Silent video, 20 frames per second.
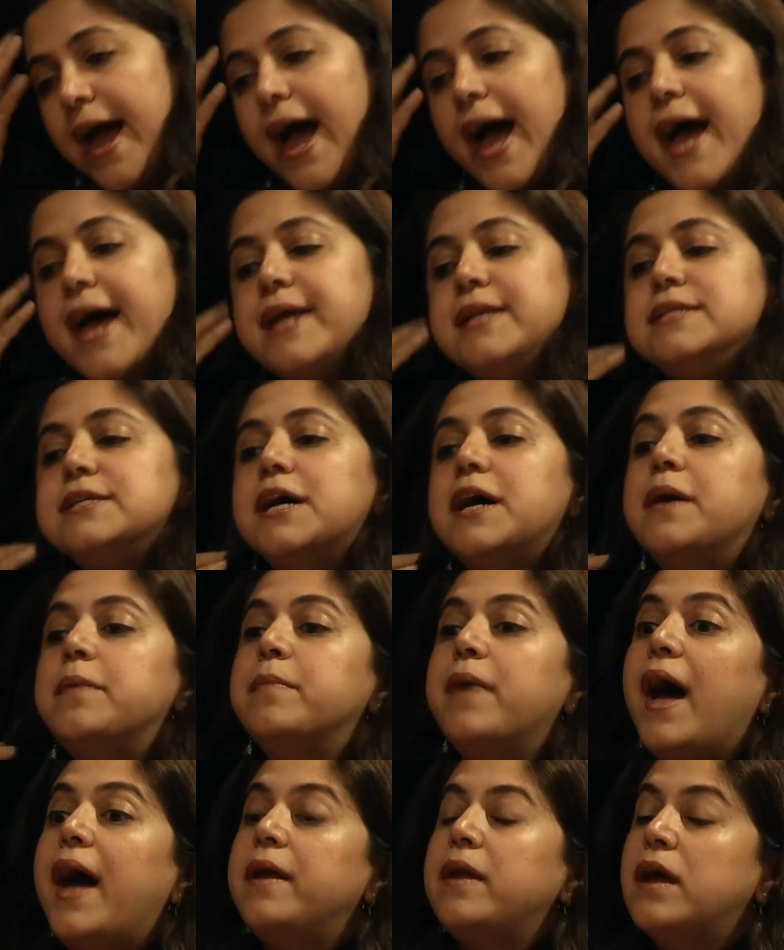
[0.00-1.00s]
And,
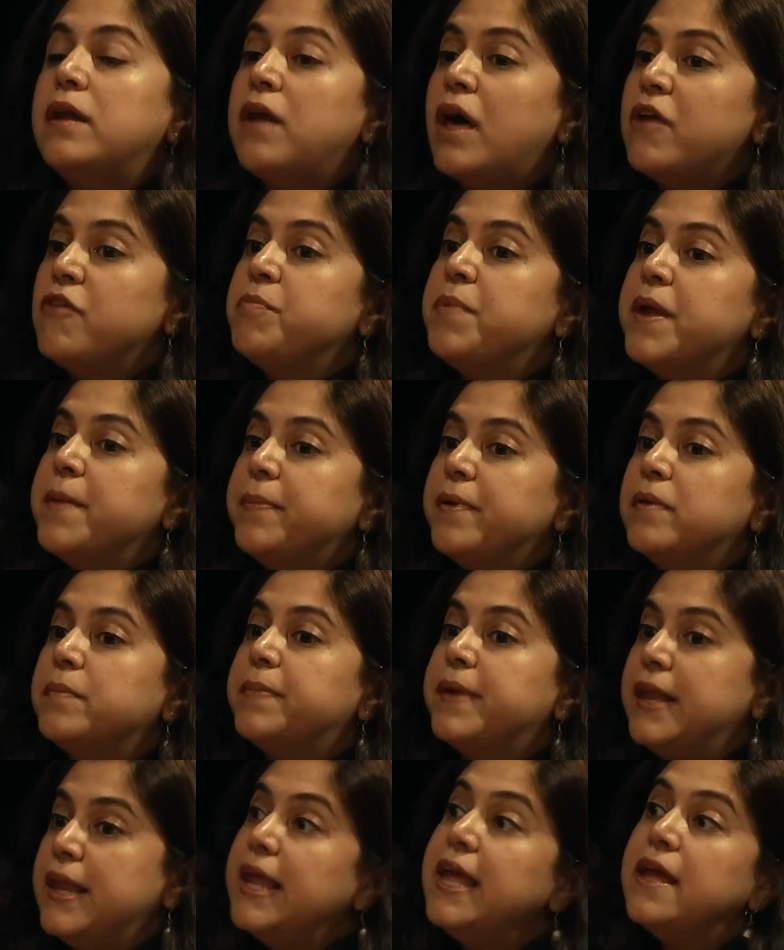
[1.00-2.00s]
um, and a lot of people
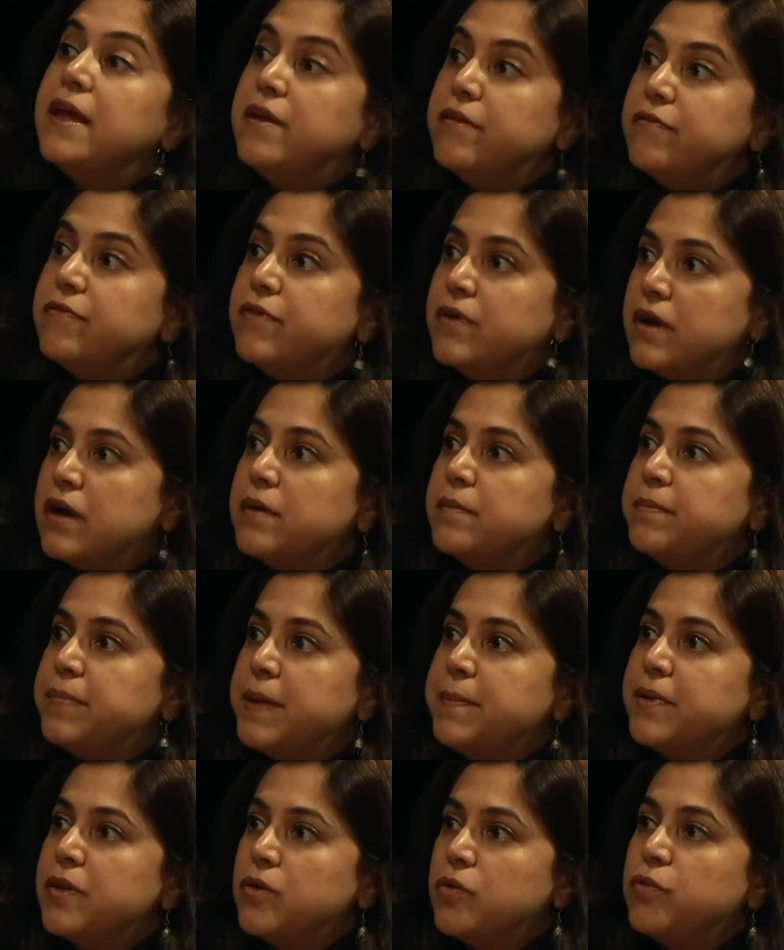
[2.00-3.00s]
believe
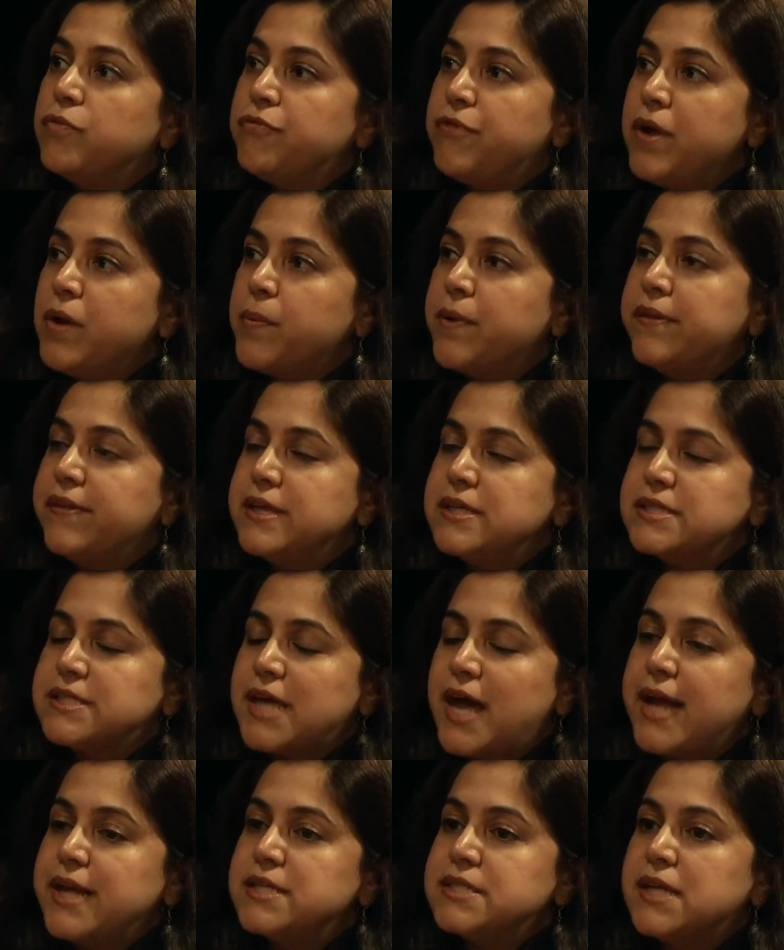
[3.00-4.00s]
people who frequent these
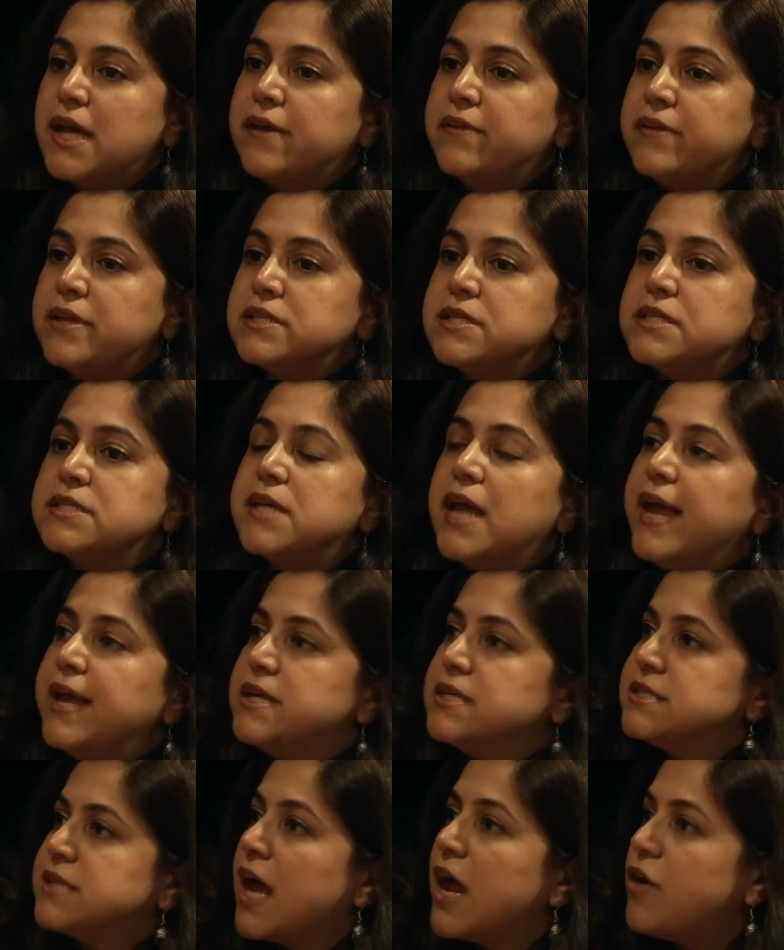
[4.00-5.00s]
sites that yeah. this is a
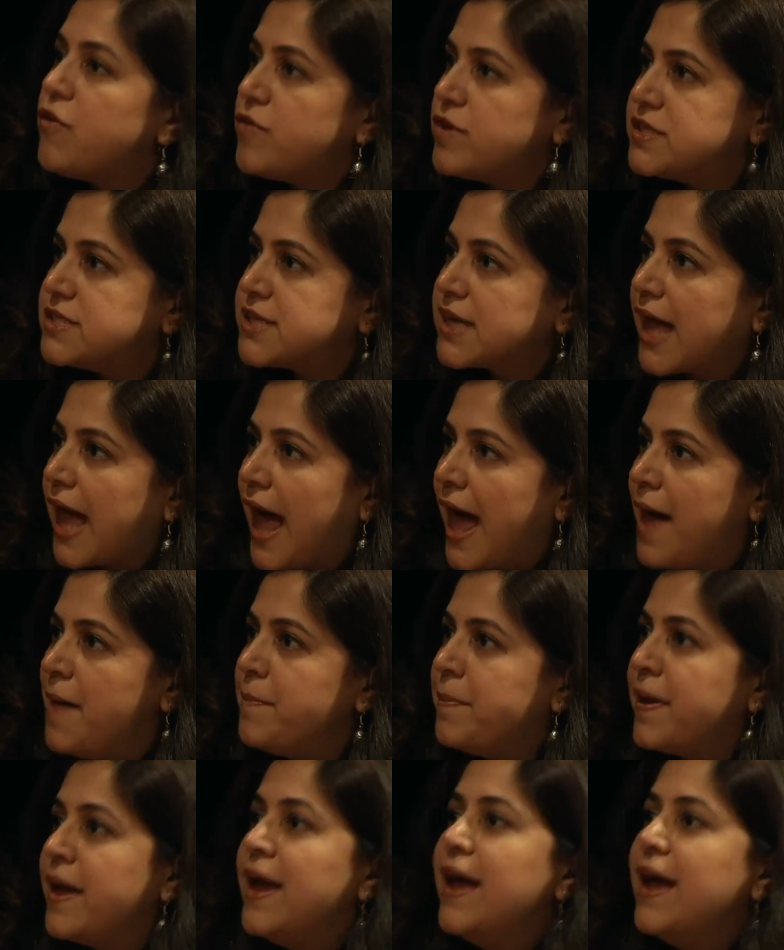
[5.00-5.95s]
terrorist camp.